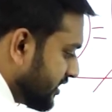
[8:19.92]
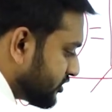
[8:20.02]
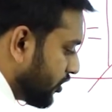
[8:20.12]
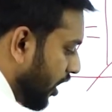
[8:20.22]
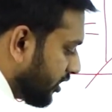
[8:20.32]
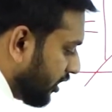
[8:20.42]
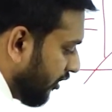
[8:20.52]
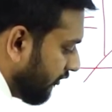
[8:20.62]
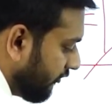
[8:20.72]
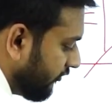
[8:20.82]
is not
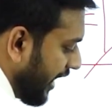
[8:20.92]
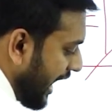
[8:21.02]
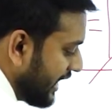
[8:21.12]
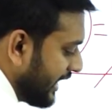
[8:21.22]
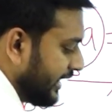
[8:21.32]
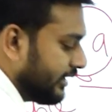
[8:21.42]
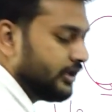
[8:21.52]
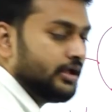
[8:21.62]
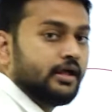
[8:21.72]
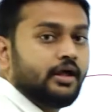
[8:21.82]
a valid
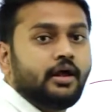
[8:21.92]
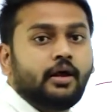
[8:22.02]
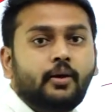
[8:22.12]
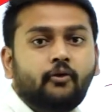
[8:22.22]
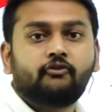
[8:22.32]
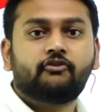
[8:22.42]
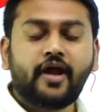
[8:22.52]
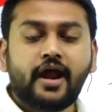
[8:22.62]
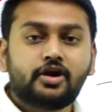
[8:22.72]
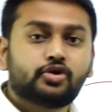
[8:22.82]

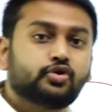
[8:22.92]
way